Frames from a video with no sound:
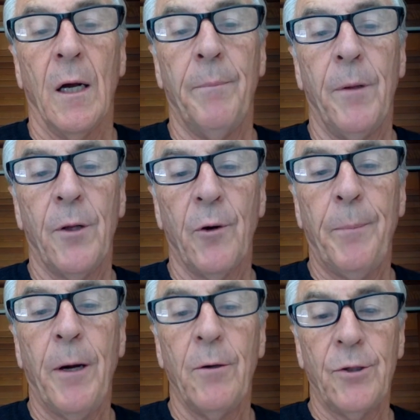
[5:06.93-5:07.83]
A little
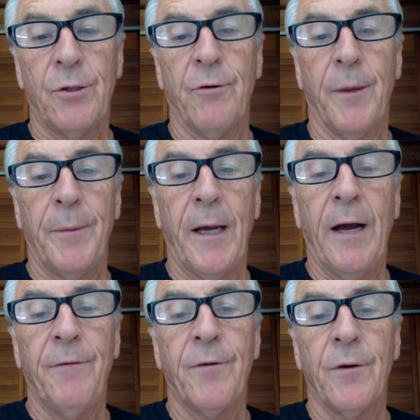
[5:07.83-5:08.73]
postscript.
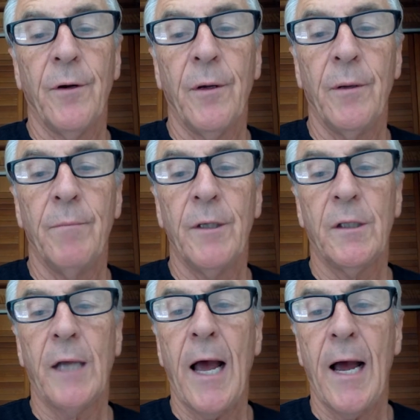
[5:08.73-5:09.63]
After
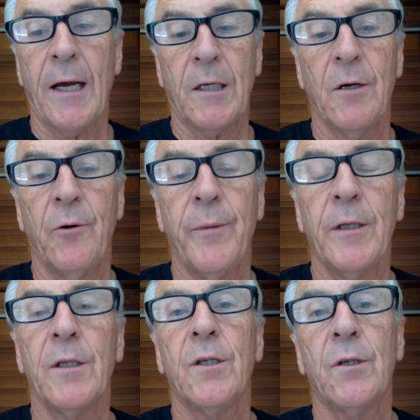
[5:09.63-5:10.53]
Miss Hack told me
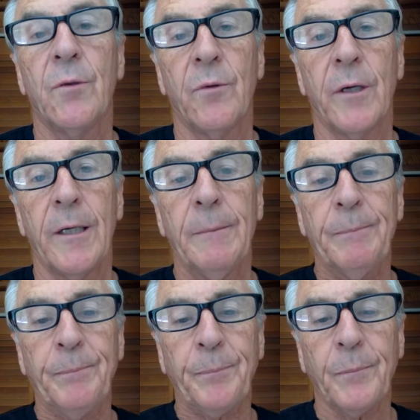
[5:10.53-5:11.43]
this story,
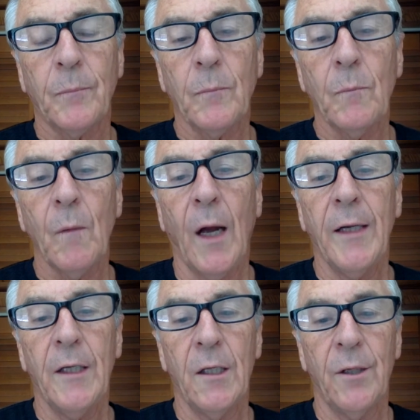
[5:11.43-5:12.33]
I
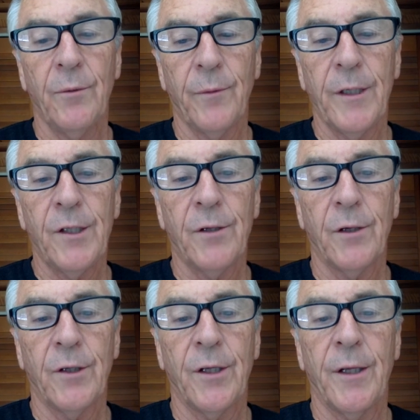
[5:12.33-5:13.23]
did a little
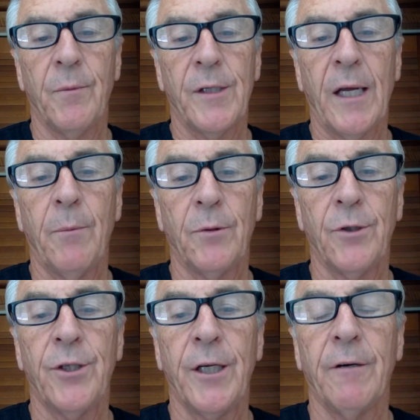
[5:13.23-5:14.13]
research and then was able to
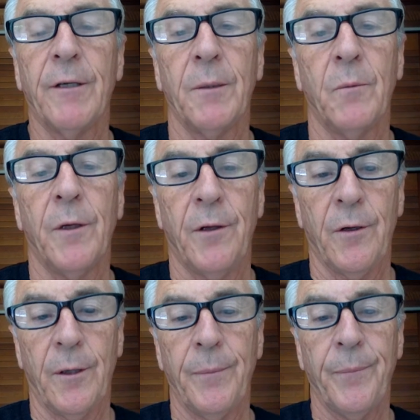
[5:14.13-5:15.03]
share it with her.